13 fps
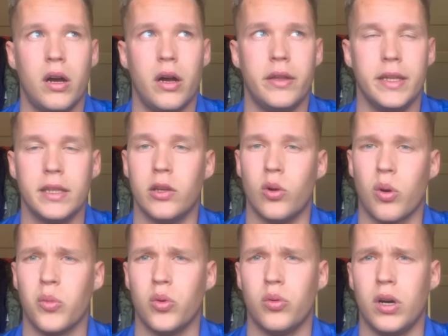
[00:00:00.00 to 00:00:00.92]
think the
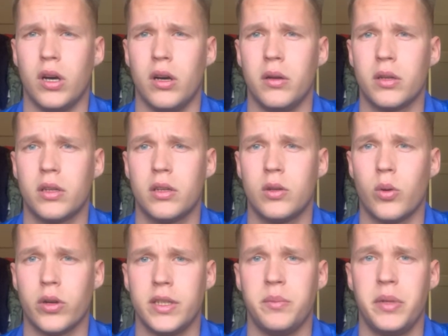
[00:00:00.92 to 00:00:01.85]
normal
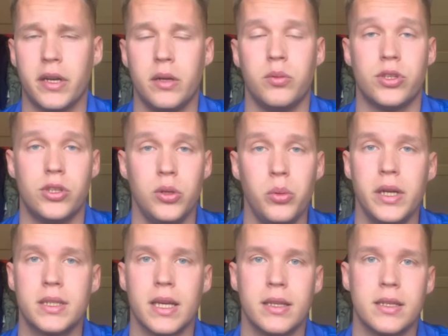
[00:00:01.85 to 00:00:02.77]
quarantine period was 2
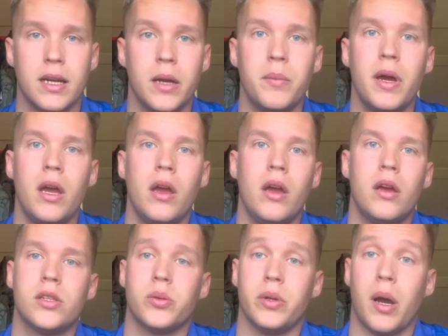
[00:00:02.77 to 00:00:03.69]
weeks at the time.
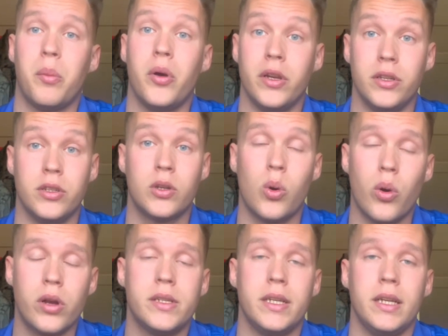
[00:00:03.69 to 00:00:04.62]
So we got put in
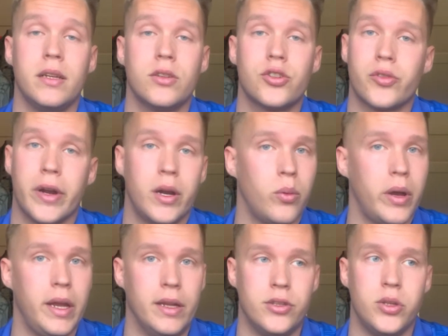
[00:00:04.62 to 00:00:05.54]
quarantine straight
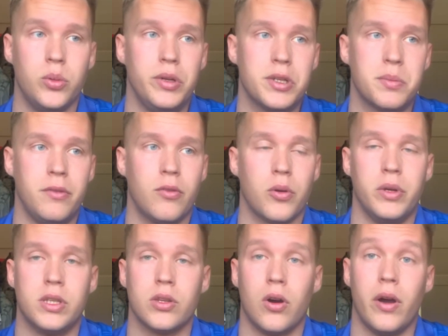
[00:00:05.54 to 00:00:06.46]
away in 2 weeks before
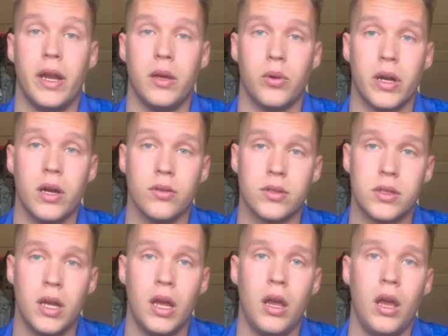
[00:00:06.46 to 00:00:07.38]
we saw anyone
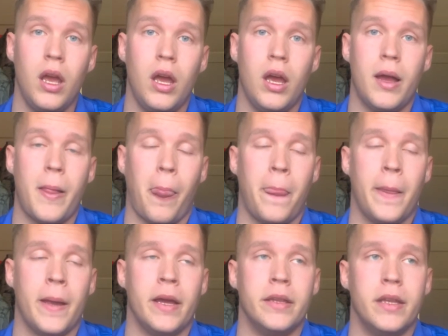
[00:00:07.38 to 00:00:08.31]
else.
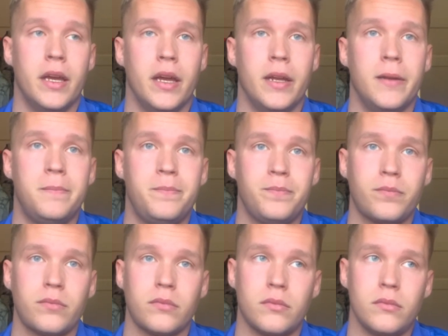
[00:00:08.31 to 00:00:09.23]
And then
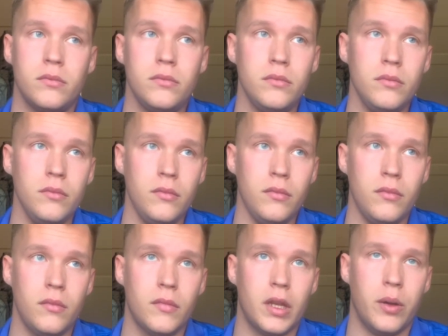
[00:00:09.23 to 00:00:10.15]

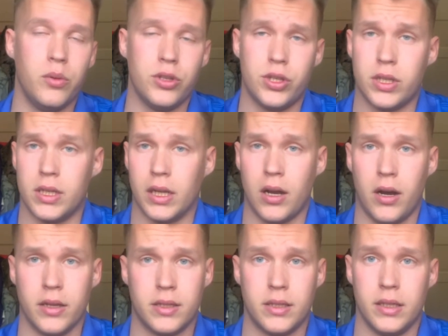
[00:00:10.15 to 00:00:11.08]
it was just a
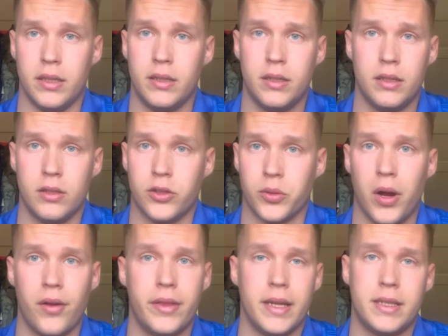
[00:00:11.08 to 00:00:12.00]
constant
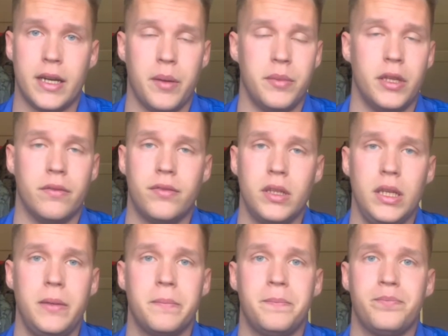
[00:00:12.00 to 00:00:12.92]
throughout that time in the fleet.